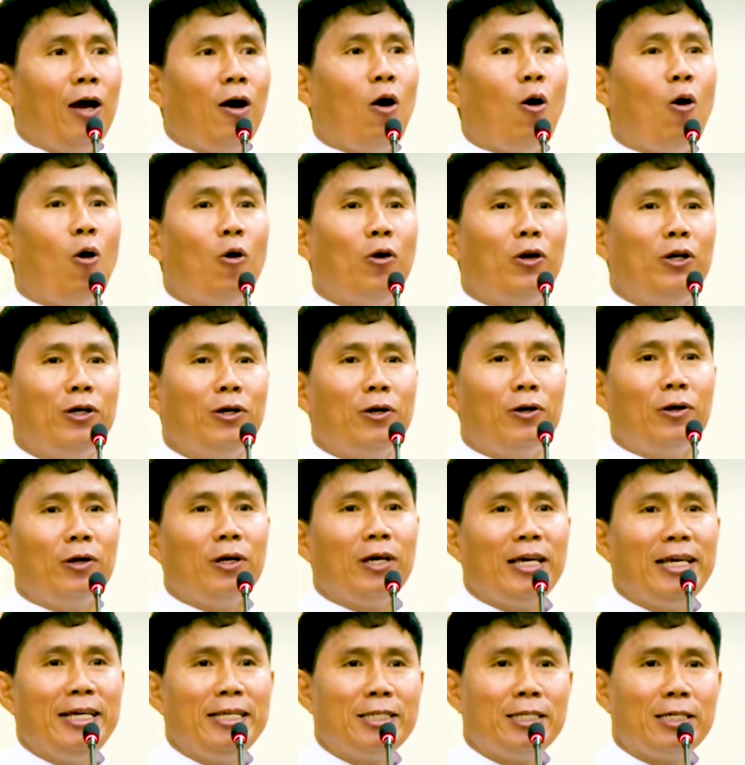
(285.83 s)

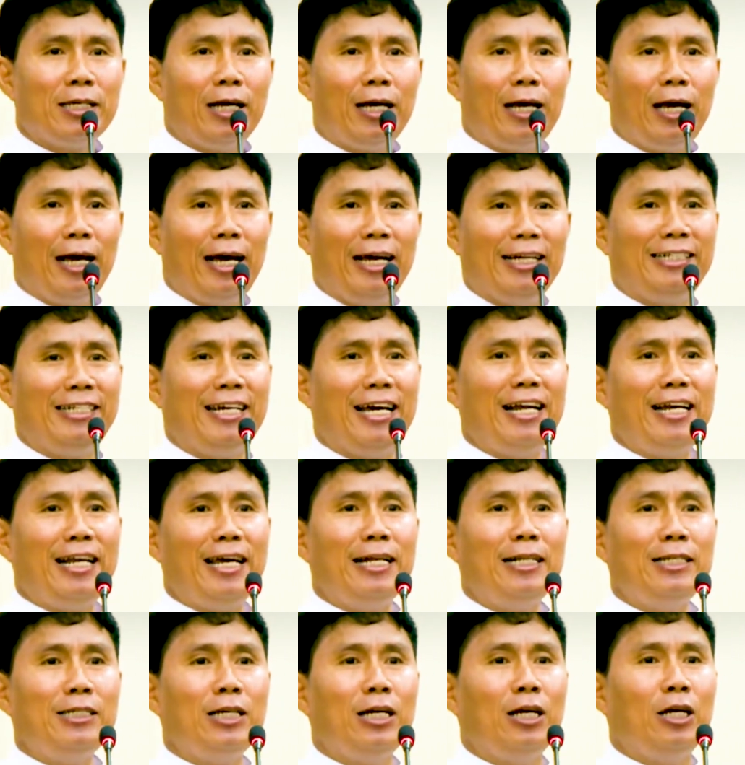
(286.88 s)
ordered his
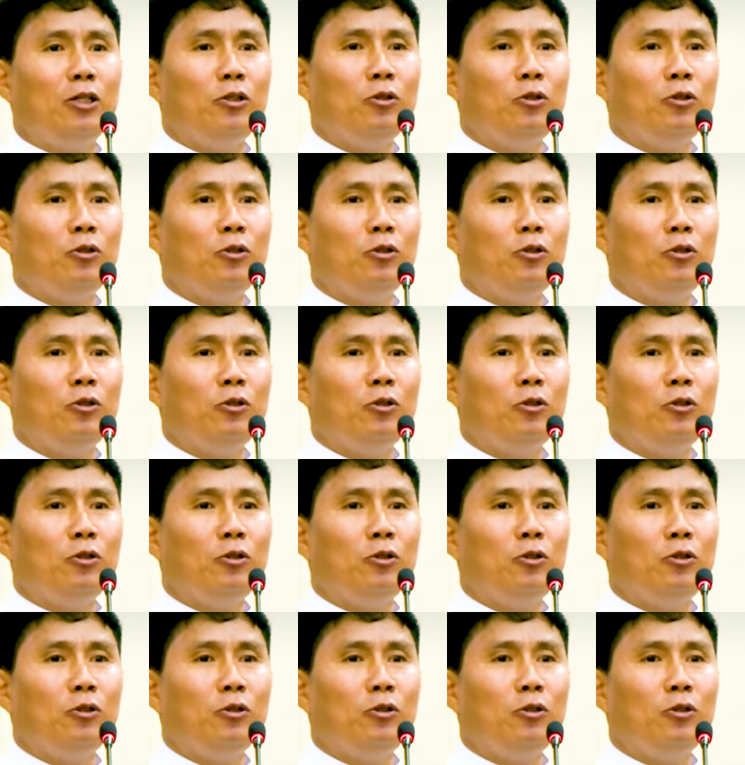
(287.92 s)
attendants